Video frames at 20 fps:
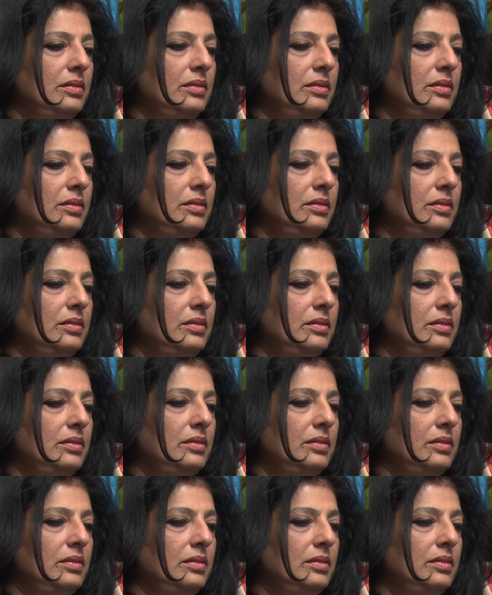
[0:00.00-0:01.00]
So
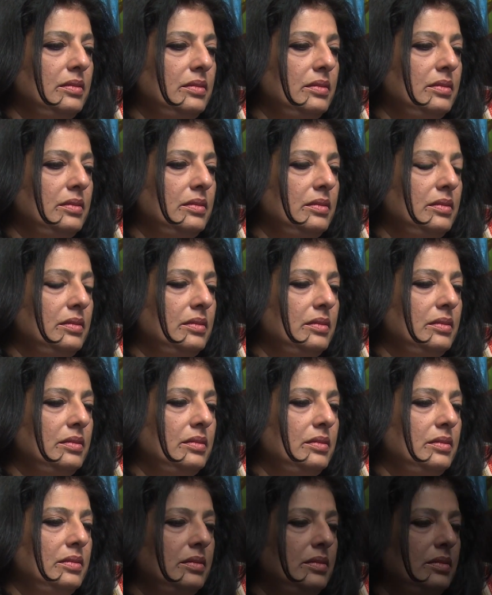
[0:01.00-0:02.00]
innovation is
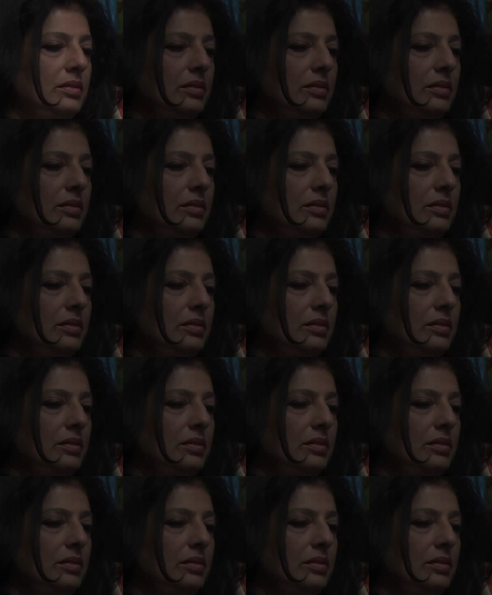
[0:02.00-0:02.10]
constant.